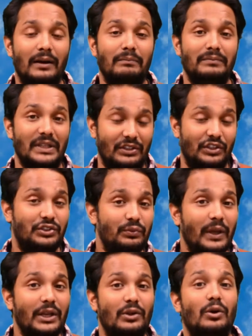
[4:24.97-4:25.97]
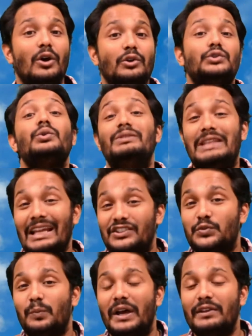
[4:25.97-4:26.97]
in this video. So
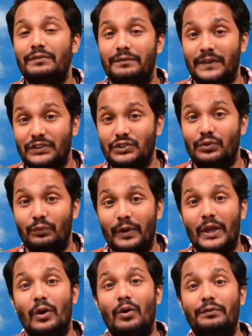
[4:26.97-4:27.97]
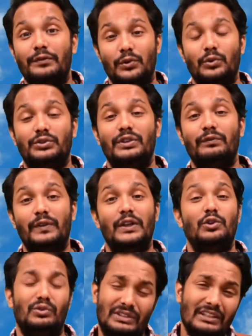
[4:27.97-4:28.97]
that's my first way of using
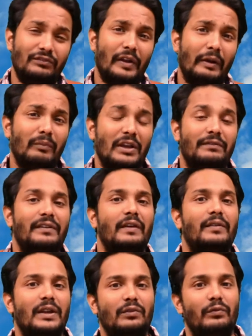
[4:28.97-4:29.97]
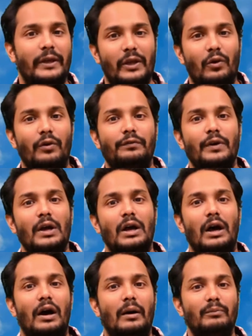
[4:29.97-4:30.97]
videos. In fact, my favorite way of
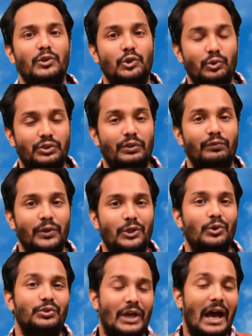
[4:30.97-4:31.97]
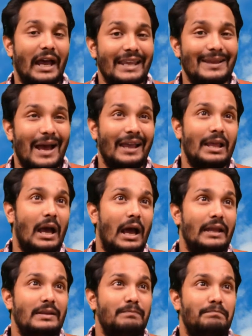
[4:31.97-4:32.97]
using videos.
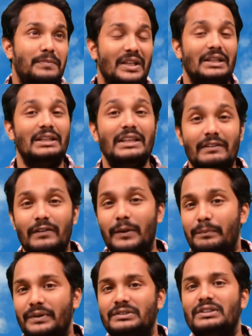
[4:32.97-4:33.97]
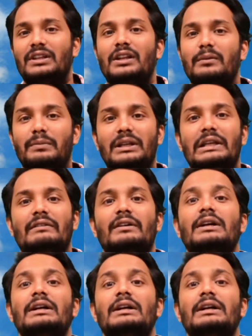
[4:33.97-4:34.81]
I personally believe